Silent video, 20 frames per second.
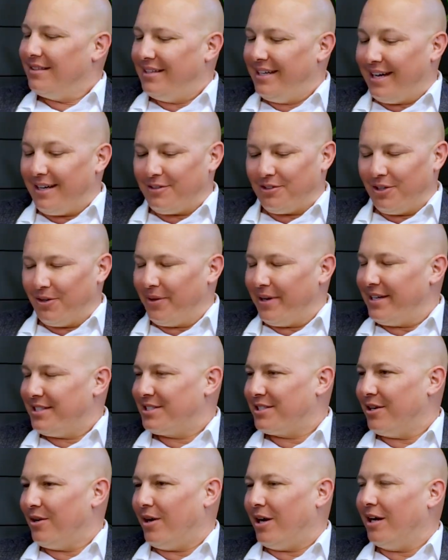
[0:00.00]
Yeah, Lori,
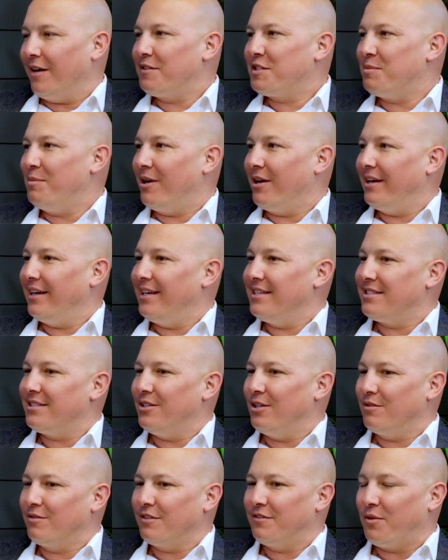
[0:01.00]
so RF Smart is an
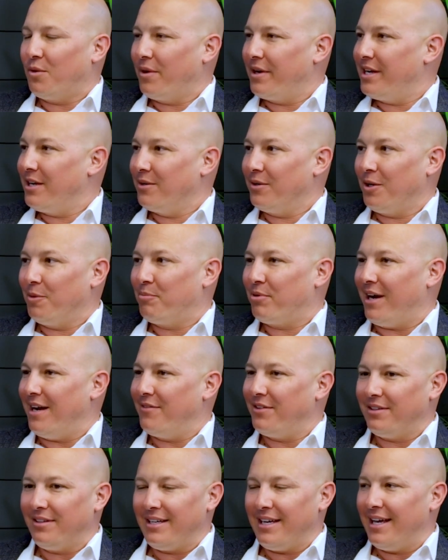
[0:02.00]
over 40-year-old
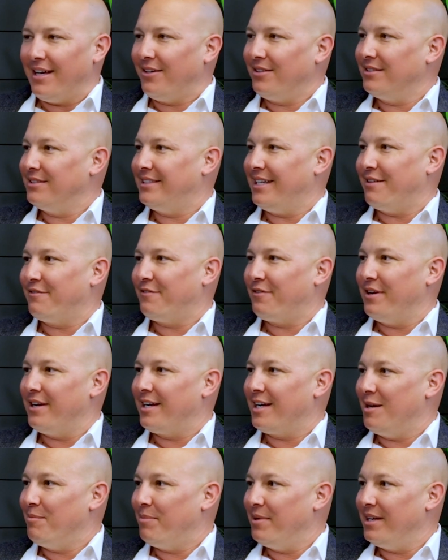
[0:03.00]
privately held debt-free
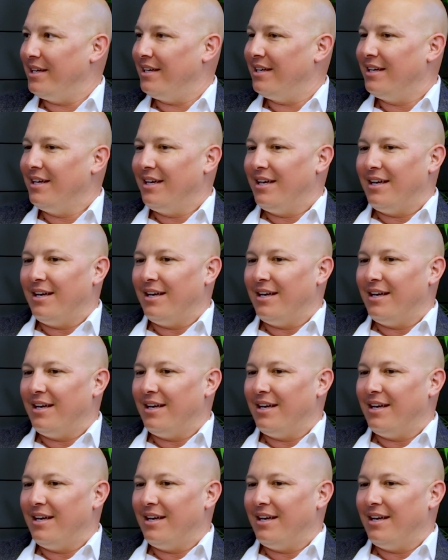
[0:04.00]
company.